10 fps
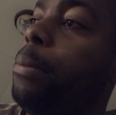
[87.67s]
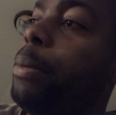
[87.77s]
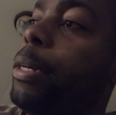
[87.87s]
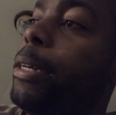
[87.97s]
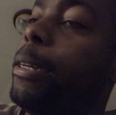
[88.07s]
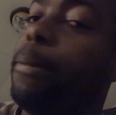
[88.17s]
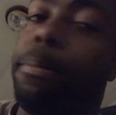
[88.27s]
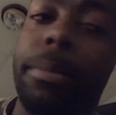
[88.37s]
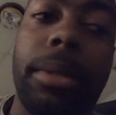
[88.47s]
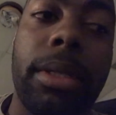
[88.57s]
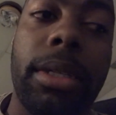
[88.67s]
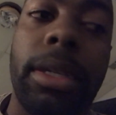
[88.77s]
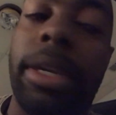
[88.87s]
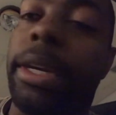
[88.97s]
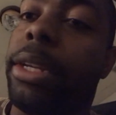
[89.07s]
But
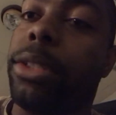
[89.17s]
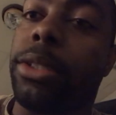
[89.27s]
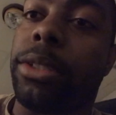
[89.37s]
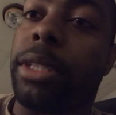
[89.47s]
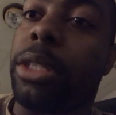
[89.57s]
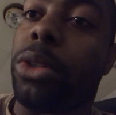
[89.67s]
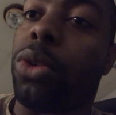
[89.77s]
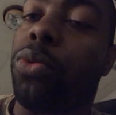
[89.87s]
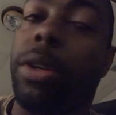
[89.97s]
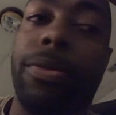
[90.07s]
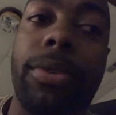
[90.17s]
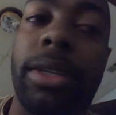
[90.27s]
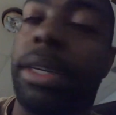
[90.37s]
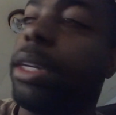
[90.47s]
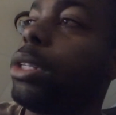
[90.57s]
it is just a
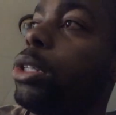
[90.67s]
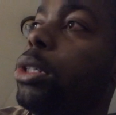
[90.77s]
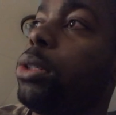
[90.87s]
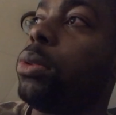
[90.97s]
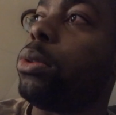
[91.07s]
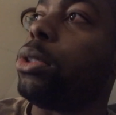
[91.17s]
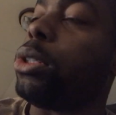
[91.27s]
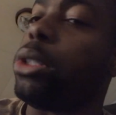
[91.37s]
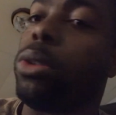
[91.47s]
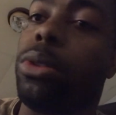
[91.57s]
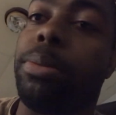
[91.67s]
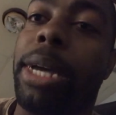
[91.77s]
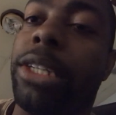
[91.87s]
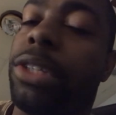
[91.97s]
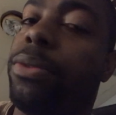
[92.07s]
horrific and huge, huge,
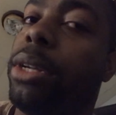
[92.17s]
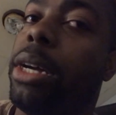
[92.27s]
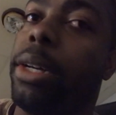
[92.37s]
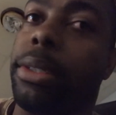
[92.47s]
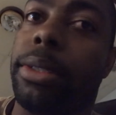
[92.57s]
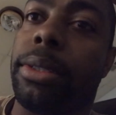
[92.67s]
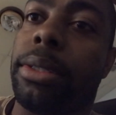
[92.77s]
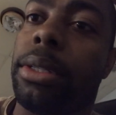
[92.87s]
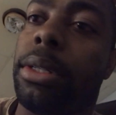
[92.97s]
massive loss